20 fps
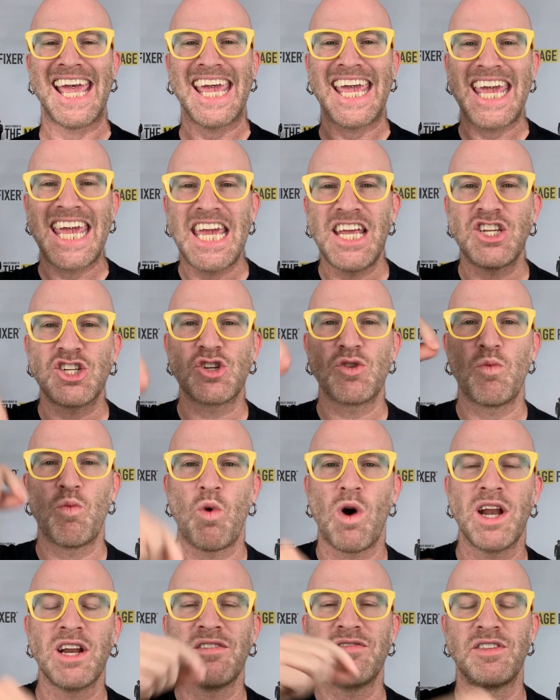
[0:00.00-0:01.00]
Each
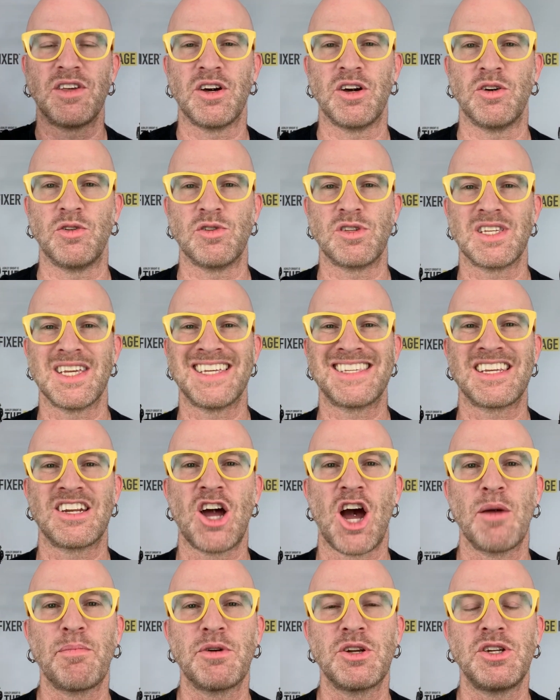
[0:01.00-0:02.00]
one of those is an
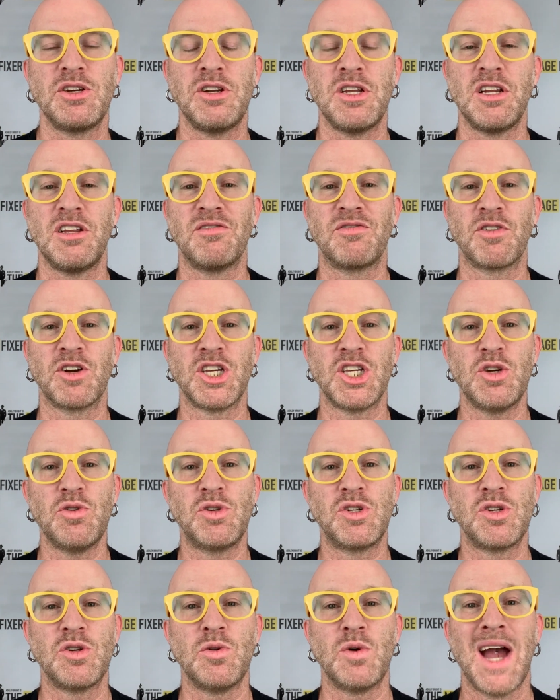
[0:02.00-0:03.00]
opportunity for you
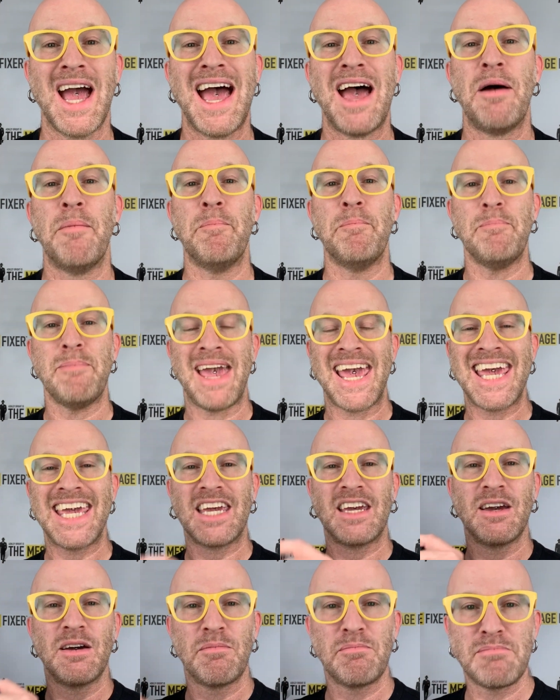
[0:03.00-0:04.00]
to
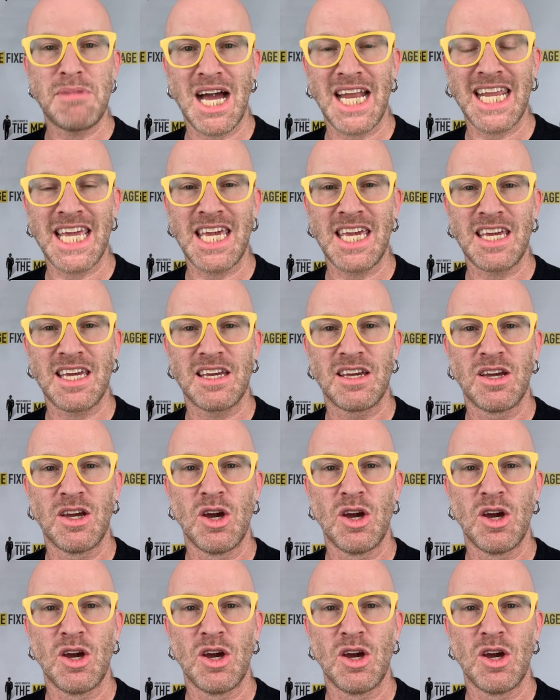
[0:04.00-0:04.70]
make money